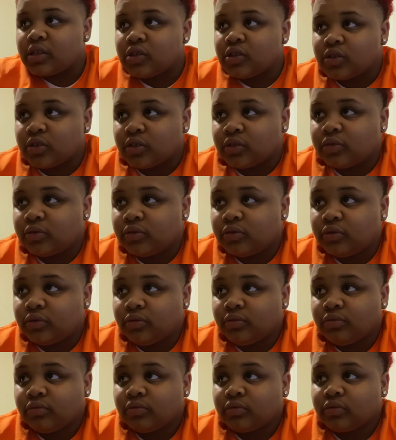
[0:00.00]
So
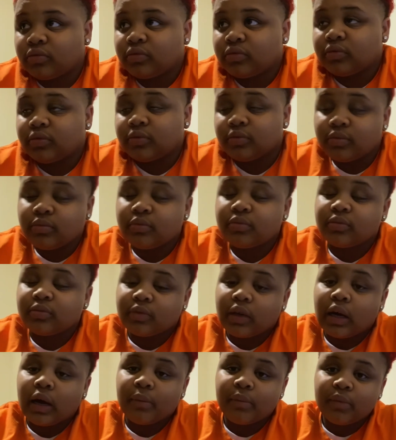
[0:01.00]

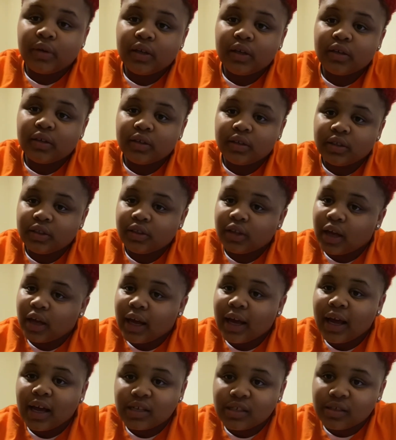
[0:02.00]
I'm gonna, you know, I
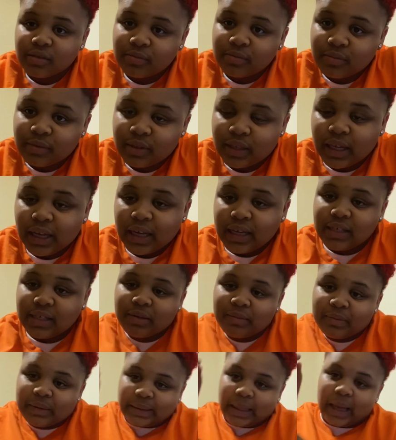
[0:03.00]
got some
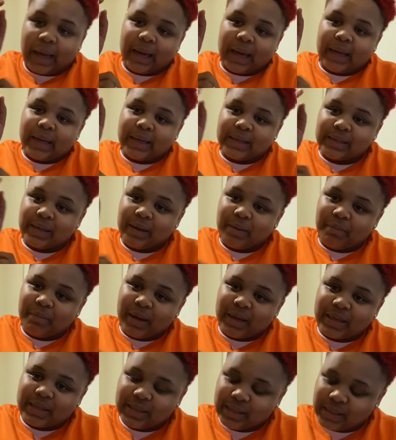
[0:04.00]
things up
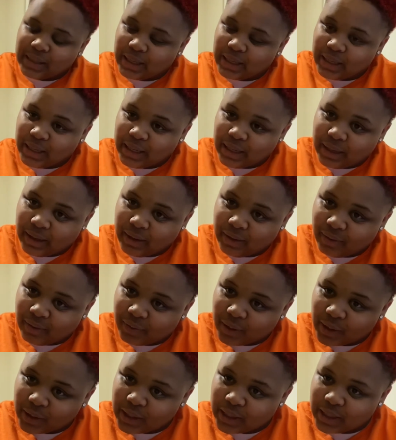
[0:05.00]
my sleeve
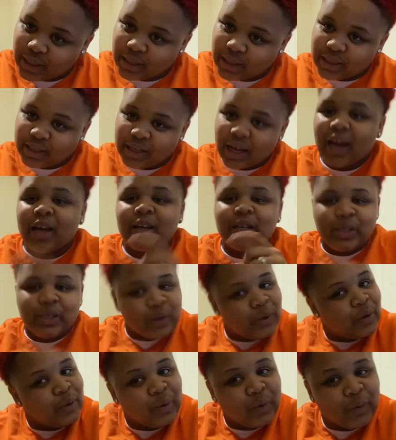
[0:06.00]
other than
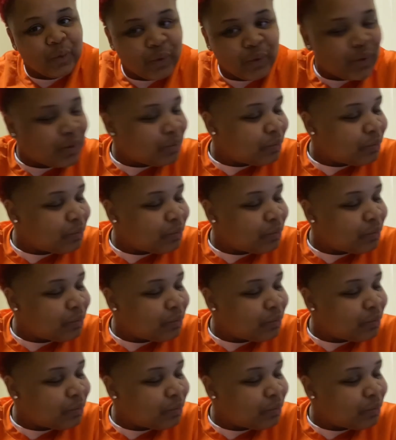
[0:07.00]
tattoos.